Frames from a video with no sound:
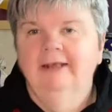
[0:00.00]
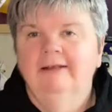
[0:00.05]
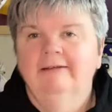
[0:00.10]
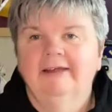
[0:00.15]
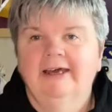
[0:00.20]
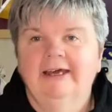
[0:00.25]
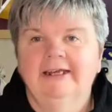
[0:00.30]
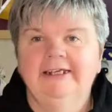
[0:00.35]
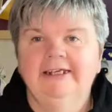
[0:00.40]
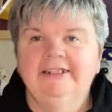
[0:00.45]

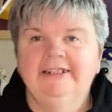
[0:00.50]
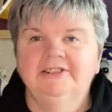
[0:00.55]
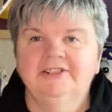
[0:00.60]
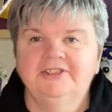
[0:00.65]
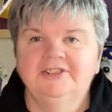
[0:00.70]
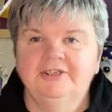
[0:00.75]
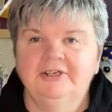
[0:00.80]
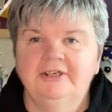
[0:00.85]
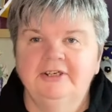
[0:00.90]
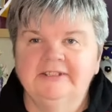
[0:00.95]
that I need to
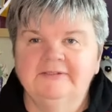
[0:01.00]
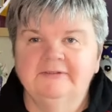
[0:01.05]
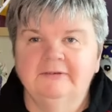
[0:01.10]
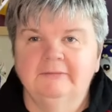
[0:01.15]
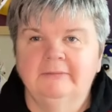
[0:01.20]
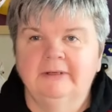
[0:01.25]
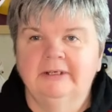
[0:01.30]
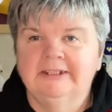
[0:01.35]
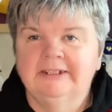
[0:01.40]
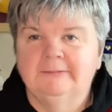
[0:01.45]
choose
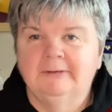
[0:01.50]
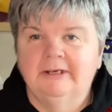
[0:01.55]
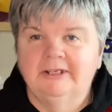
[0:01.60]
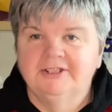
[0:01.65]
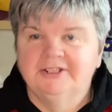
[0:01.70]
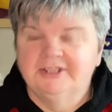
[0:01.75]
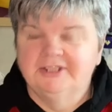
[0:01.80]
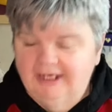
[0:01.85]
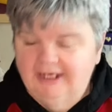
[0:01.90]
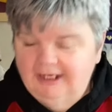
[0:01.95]
from my
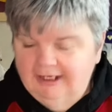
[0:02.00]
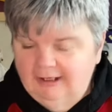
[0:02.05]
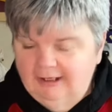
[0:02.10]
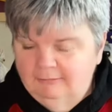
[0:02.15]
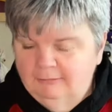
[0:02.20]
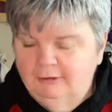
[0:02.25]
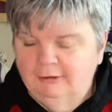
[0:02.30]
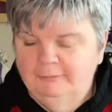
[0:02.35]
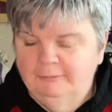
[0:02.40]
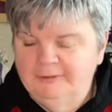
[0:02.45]
spreadsheet. I'm
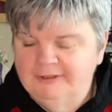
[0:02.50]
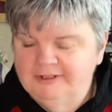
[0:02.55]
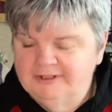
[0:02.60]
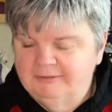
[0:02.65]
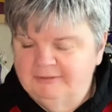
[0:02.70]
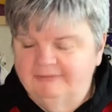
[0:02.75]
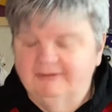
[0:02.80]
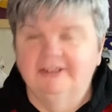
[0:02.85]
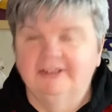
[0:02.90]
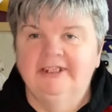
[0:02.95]
hoping to
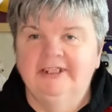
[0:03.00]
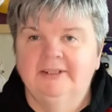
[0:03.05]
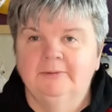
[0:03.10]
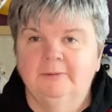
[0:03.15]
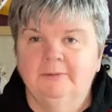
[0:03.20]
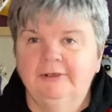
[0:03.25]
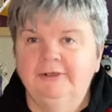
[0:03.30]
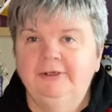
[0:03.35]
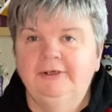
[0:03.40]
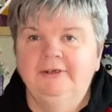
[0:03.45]
have at least
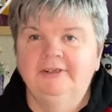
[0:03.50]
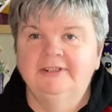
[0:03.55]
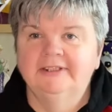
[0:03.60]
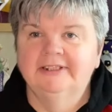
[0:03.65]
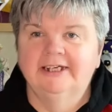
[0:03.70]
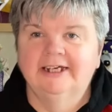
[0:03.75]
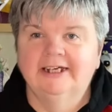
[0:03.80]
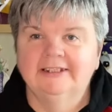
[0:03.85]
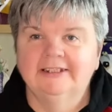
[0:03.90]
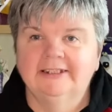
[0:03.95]
one new
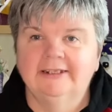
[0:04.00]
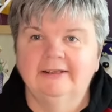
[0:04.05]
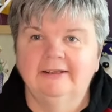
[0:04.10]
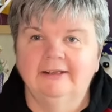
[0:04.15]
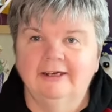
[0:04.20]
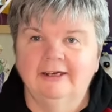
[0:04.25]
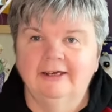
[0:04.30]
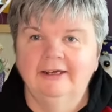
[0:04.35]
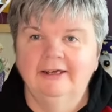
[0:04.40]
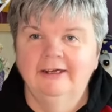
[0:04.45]
start in
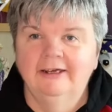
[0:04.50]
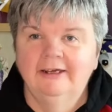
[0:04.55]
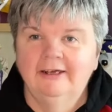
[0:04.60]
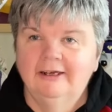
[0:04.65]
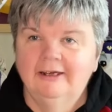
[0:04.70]
there.